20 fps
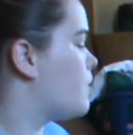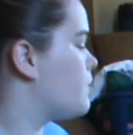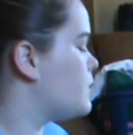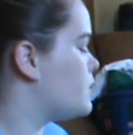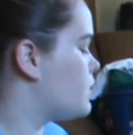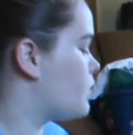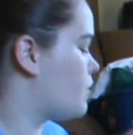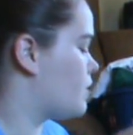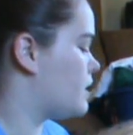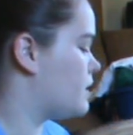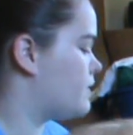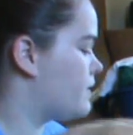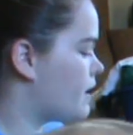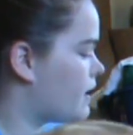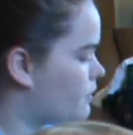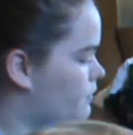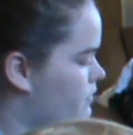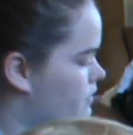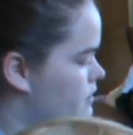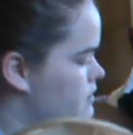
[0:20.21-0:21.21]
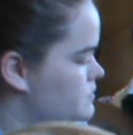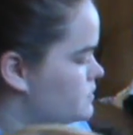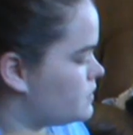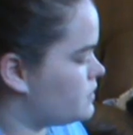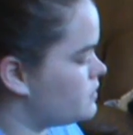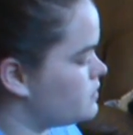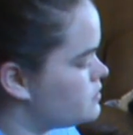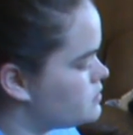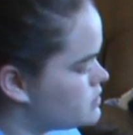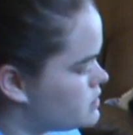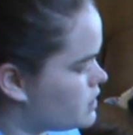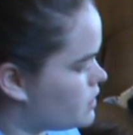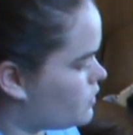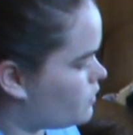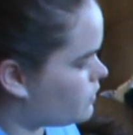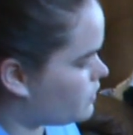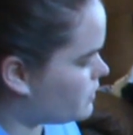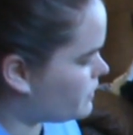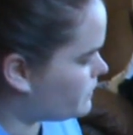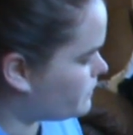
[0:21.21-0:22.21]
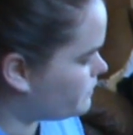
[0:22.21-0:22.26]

You don't need that with this one. So